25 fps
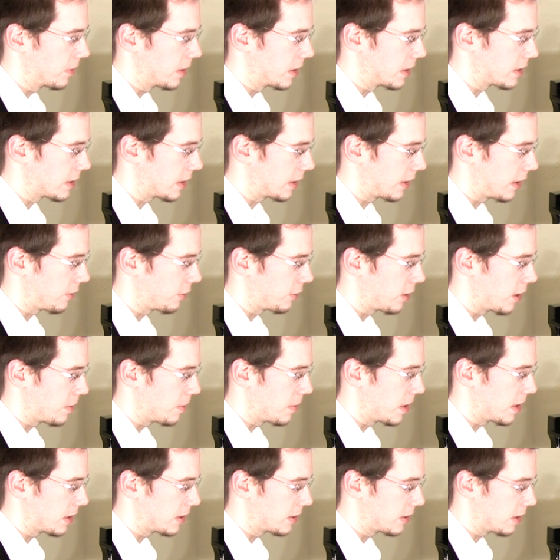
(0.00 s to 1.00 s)
it's like I've got
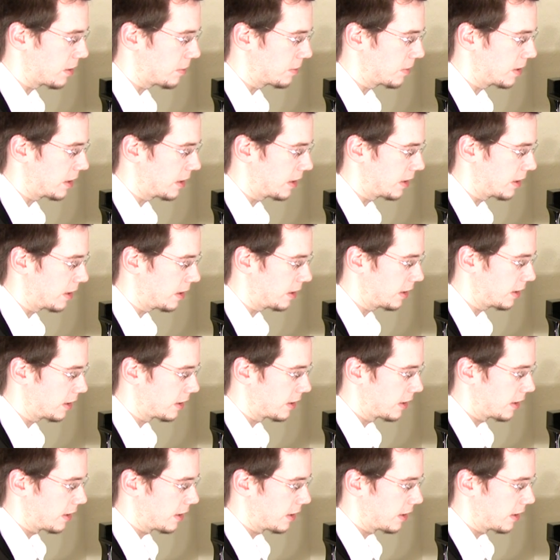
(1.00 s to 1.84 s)
my thumb here,